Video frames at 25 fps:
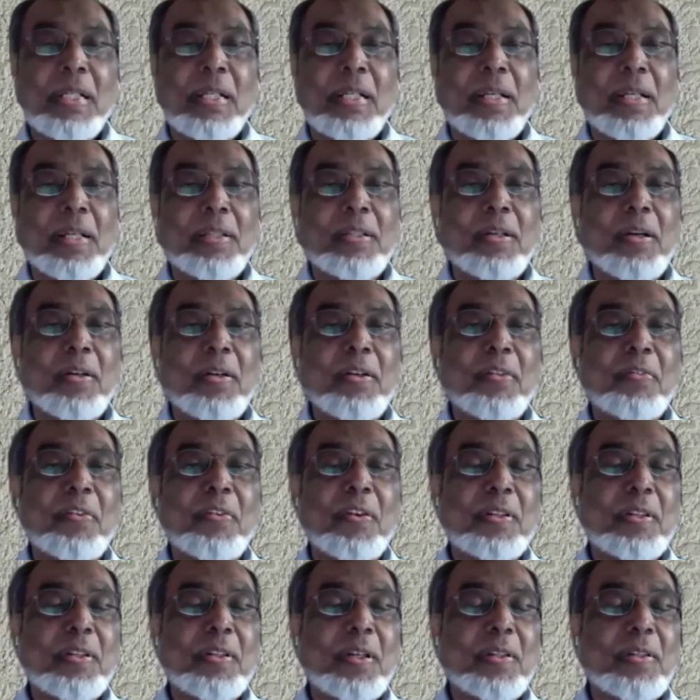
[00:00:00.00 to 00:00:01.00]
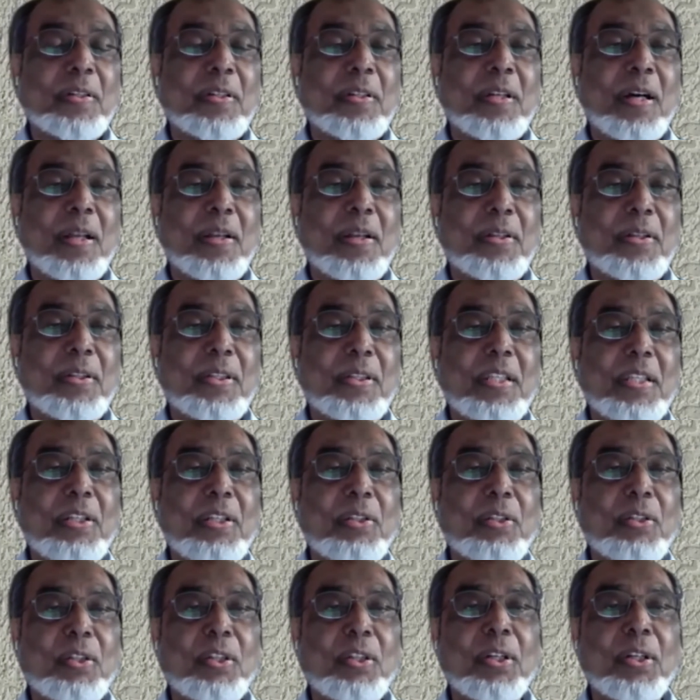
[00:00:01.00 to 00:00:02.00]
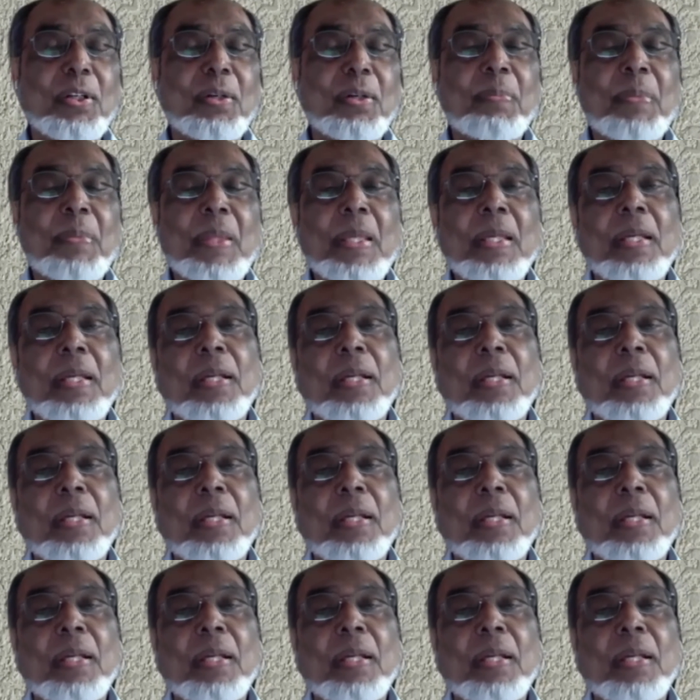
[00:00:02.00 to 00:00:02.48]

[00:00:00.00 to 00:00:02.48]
another $150,000 each year,